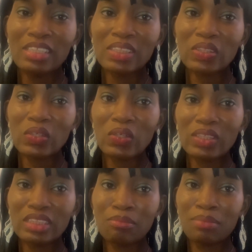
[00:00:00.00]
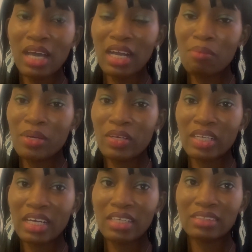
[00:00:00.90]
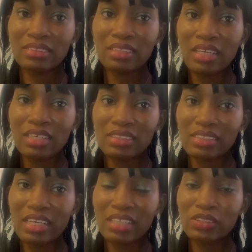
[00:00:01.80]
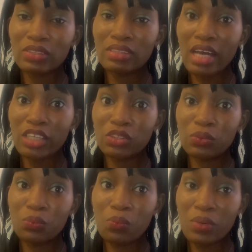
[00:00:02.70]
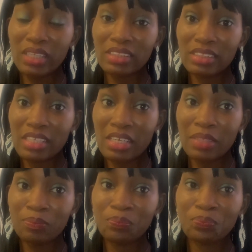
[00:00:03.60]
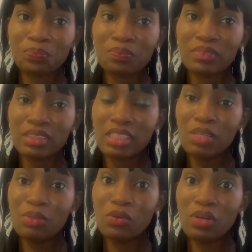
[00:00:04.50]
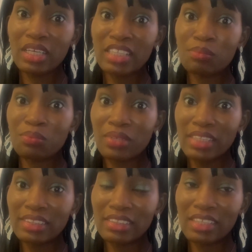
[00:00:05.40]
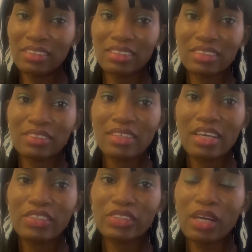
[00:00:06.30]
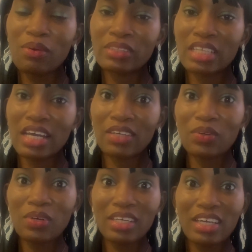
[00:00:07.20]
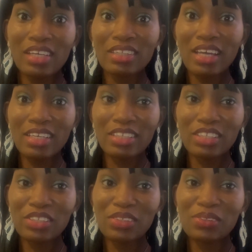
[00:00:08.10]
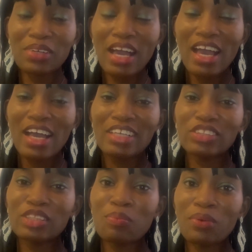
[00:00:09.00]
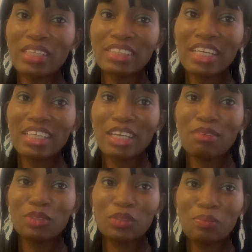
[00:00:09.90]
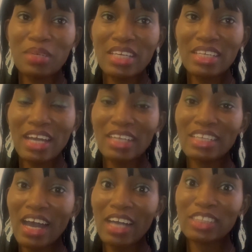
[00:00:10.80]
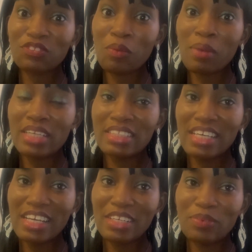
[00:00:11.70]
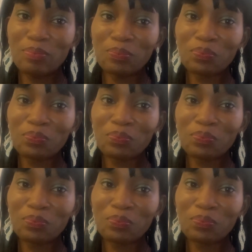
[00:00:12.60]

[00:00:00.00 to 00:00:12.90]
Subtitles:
So the Black American said, I should wait here. He will go get the president. So I was like, okay, thank you. So the president came to me and he asked for my name.